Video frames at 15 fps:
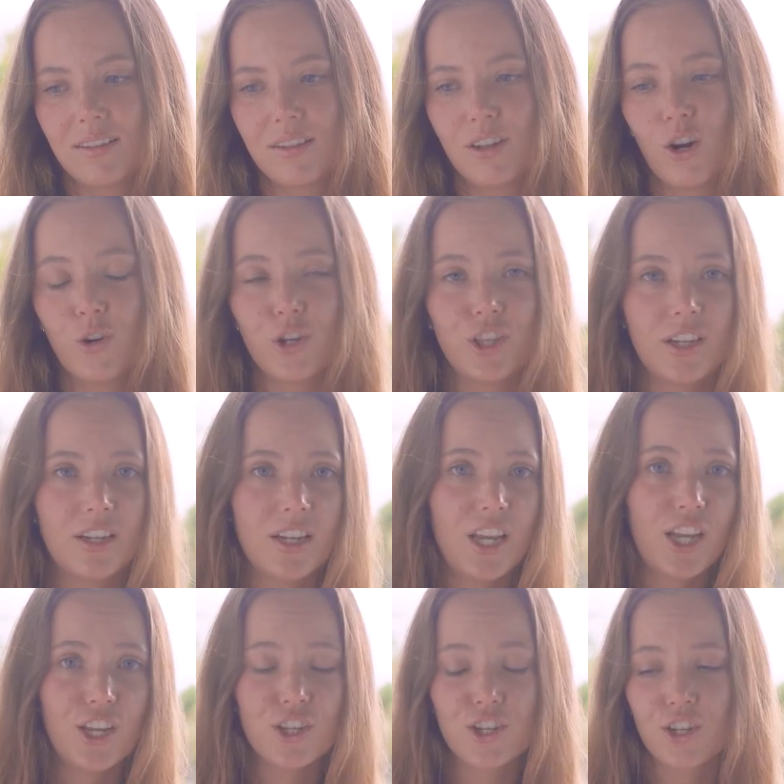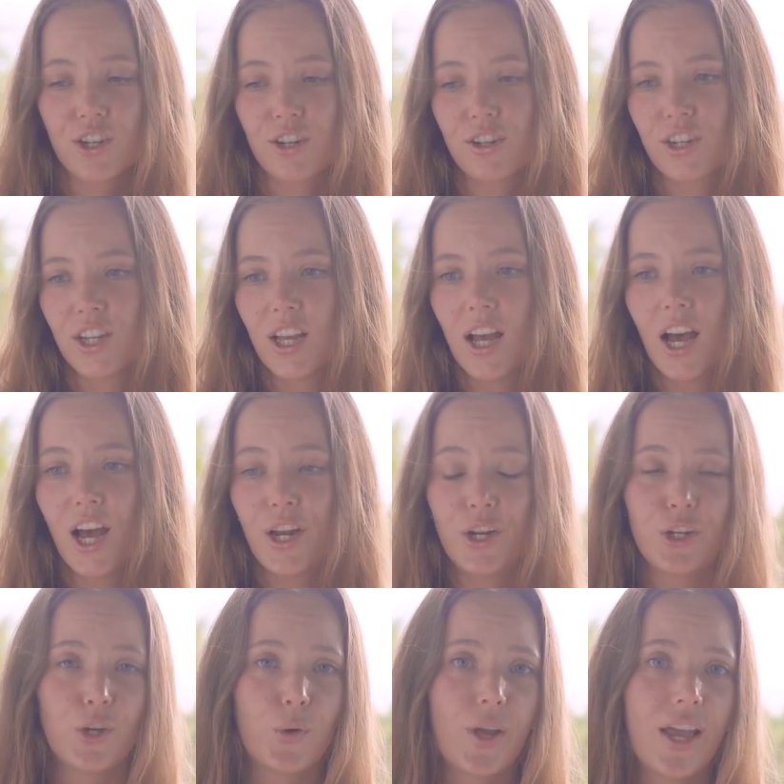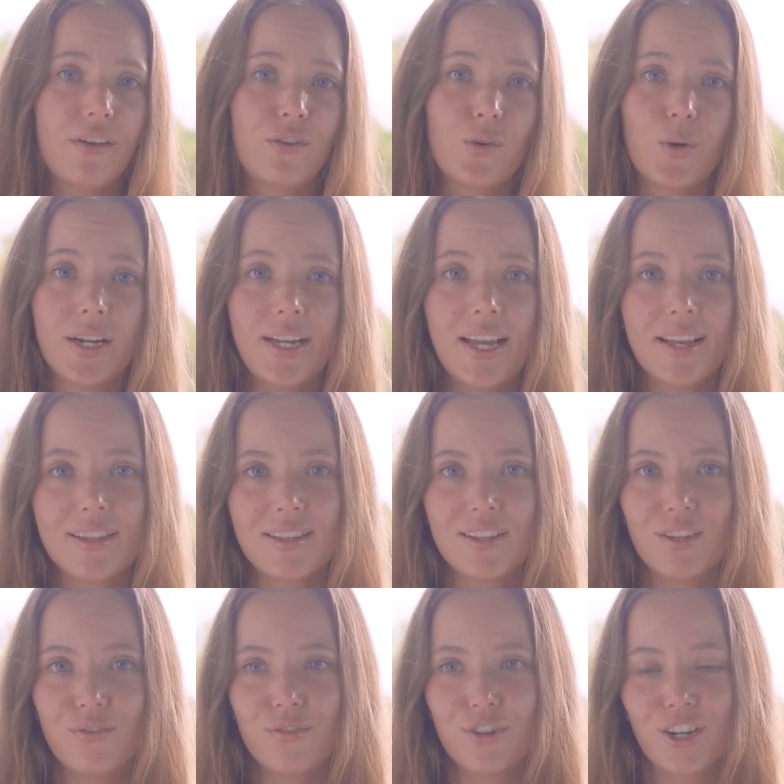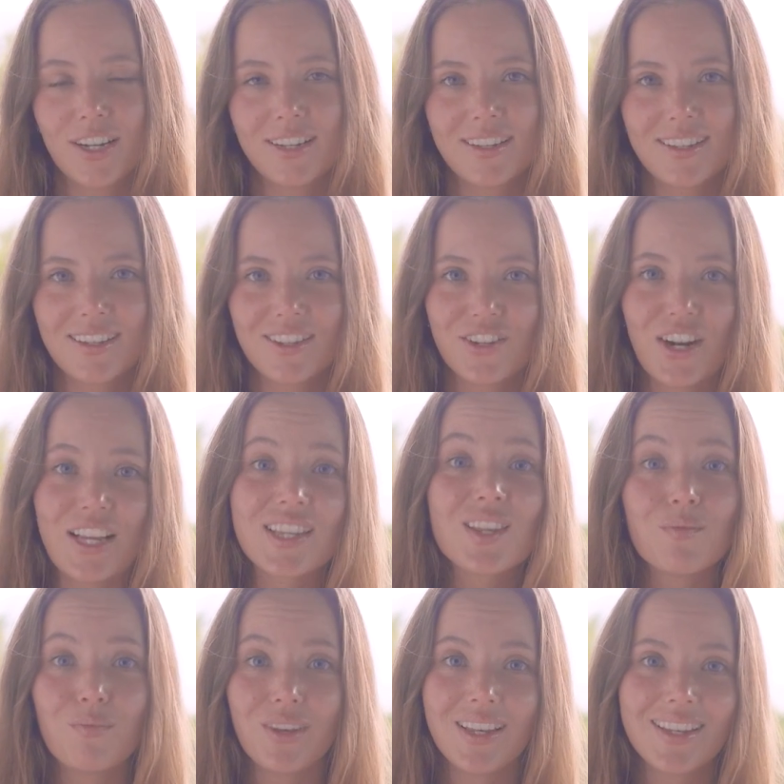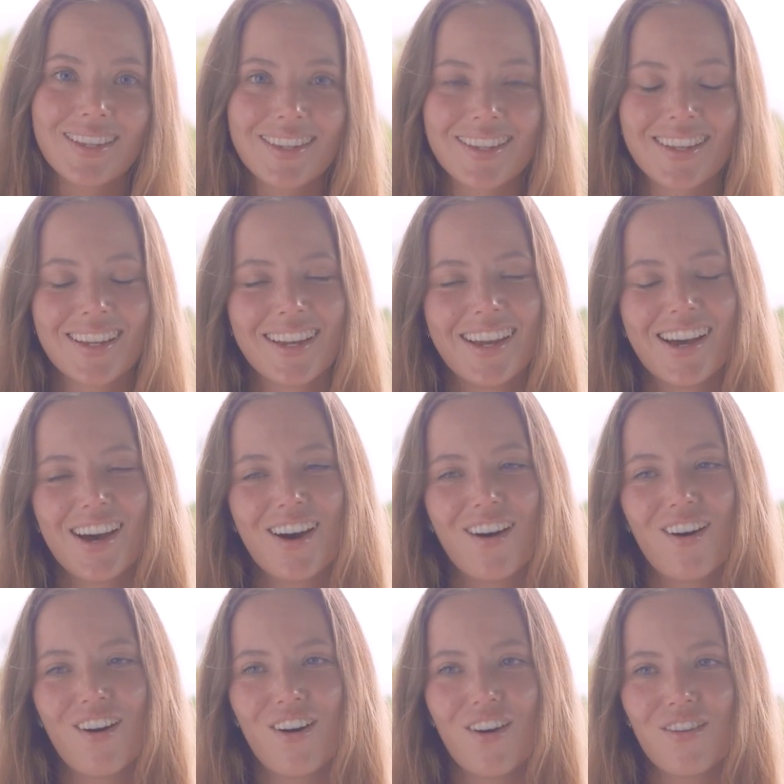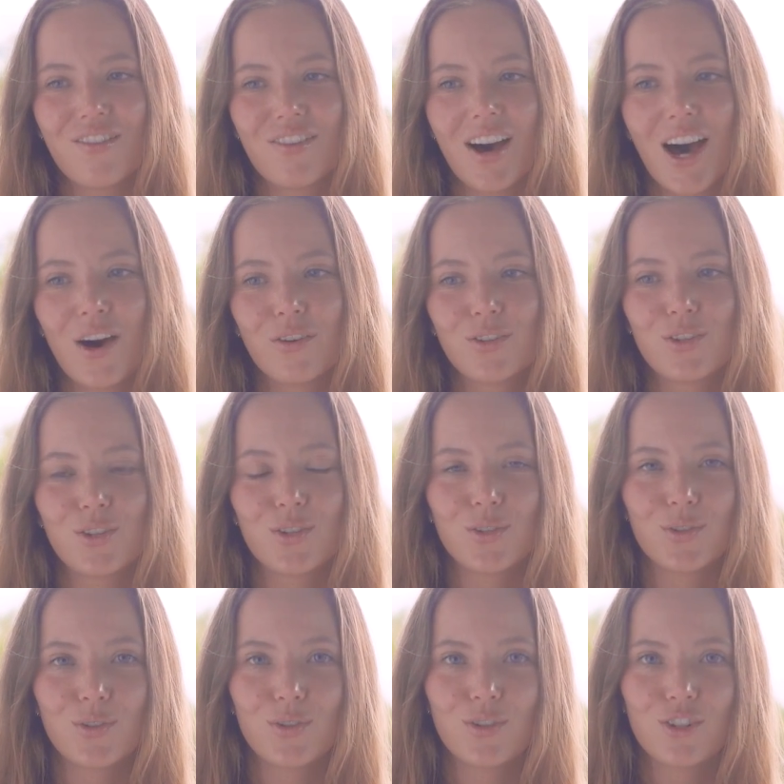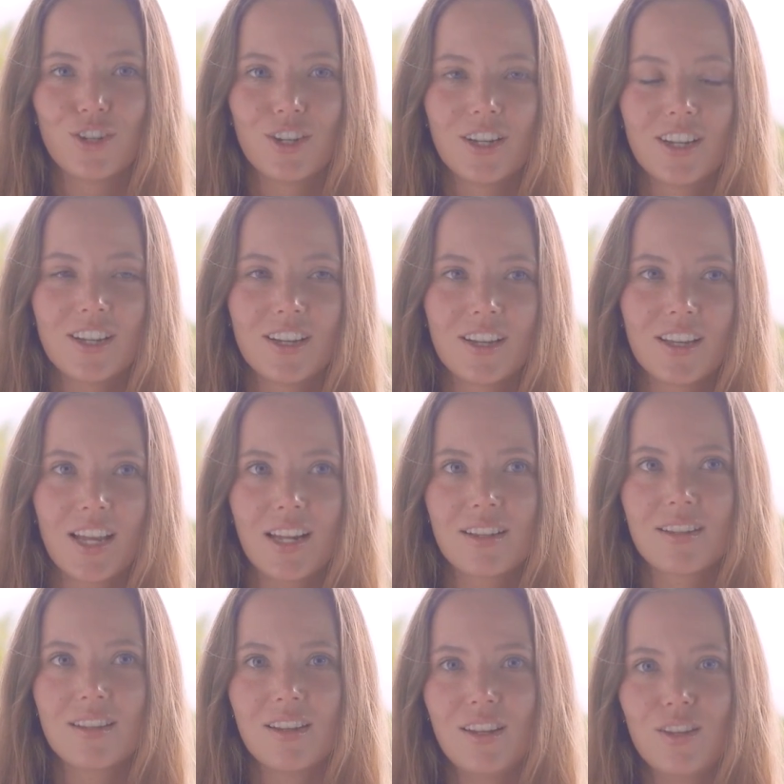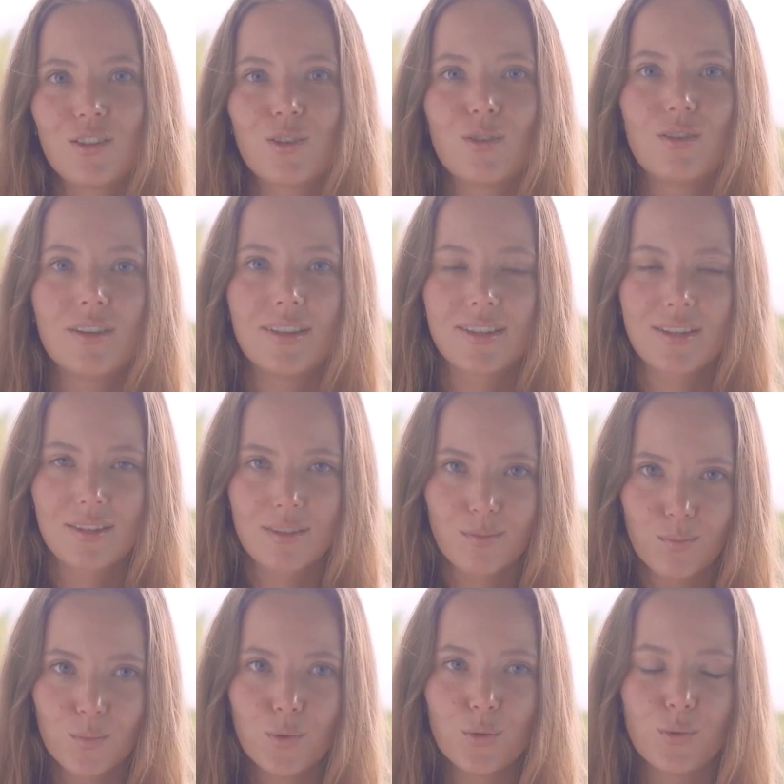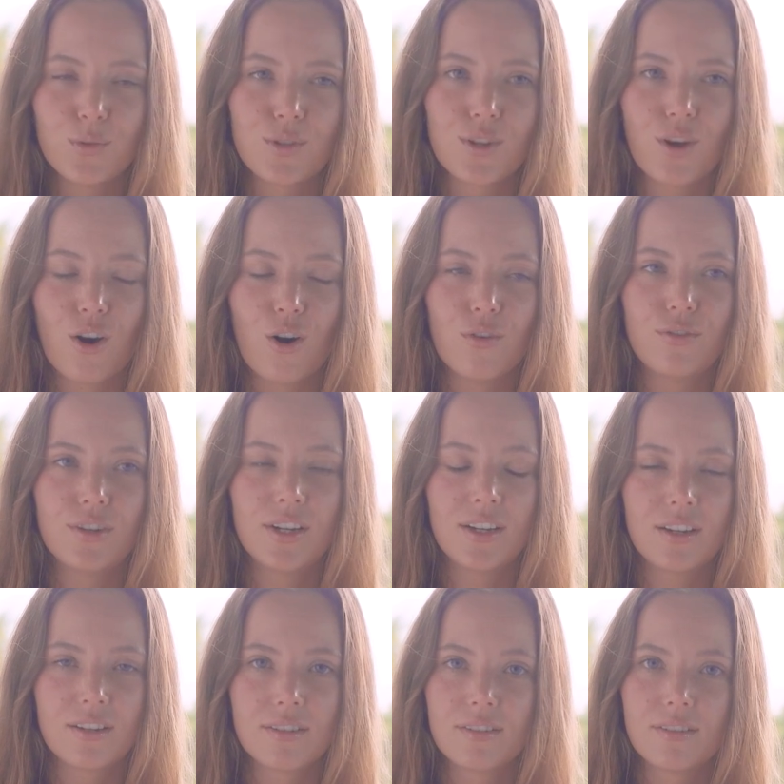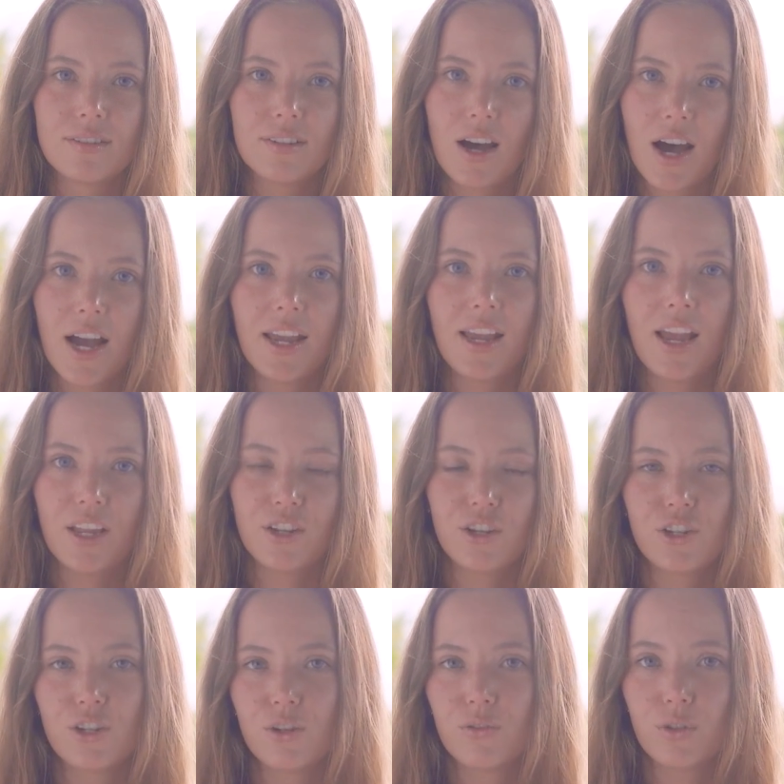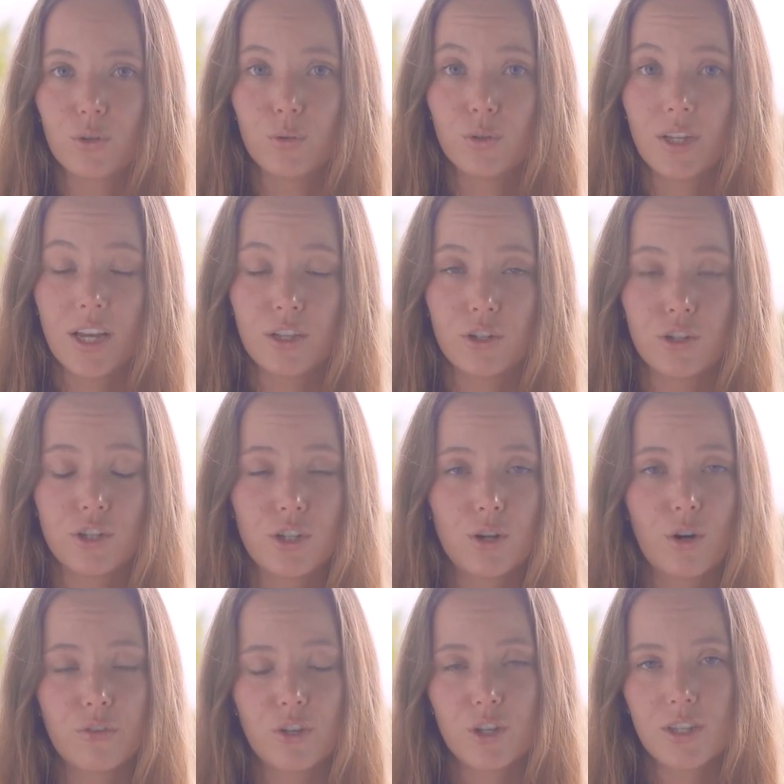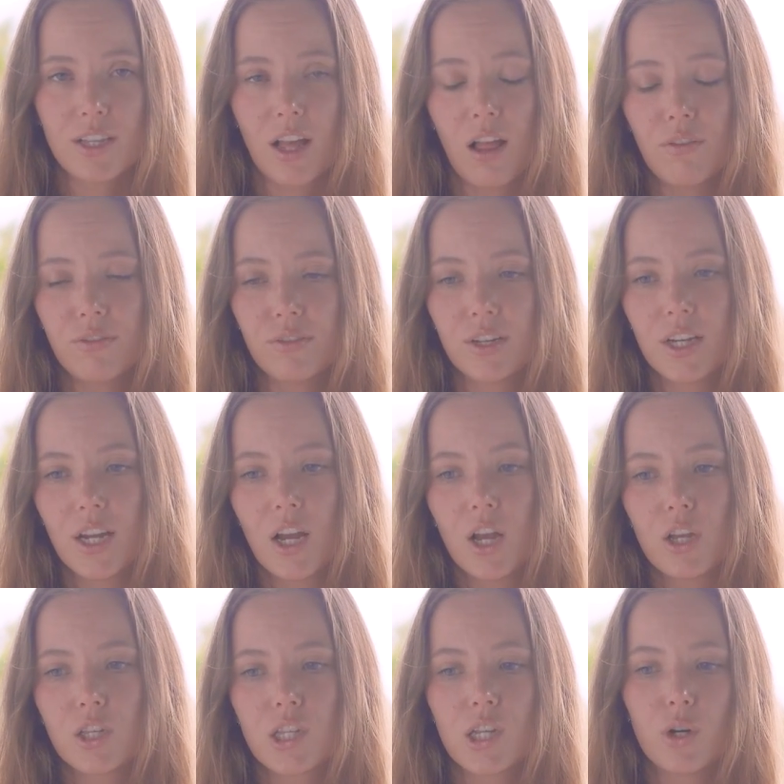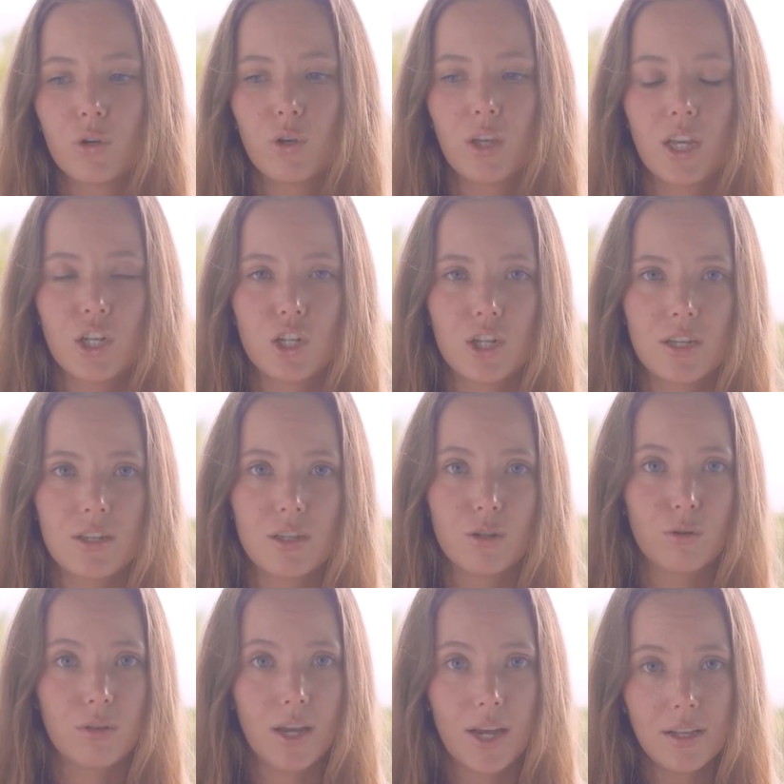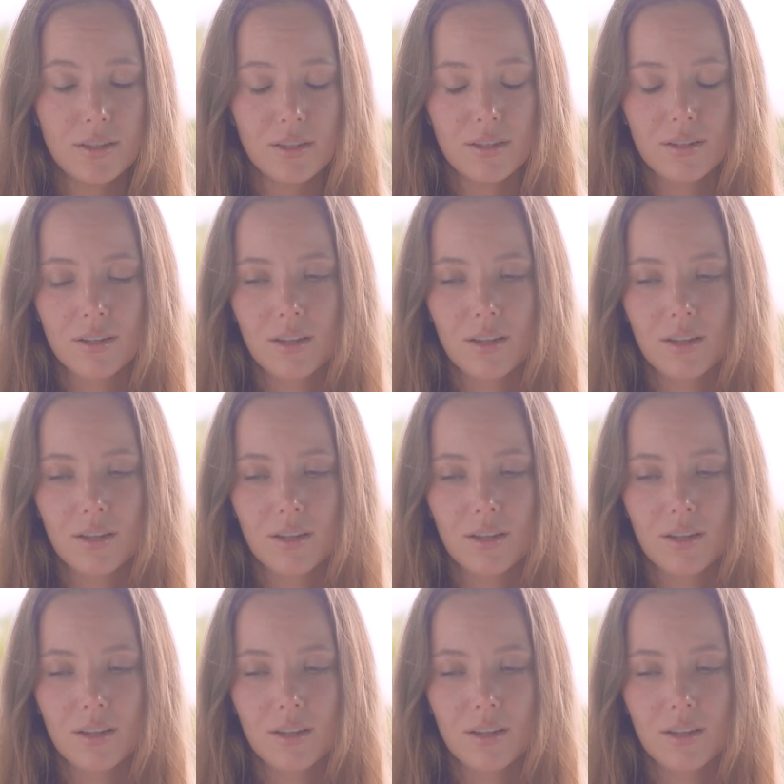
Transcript: go on the nature. I don't know, everyone has different recipes of how to get into this mood of a high energy, of a good energy of yourself. So you can just do that,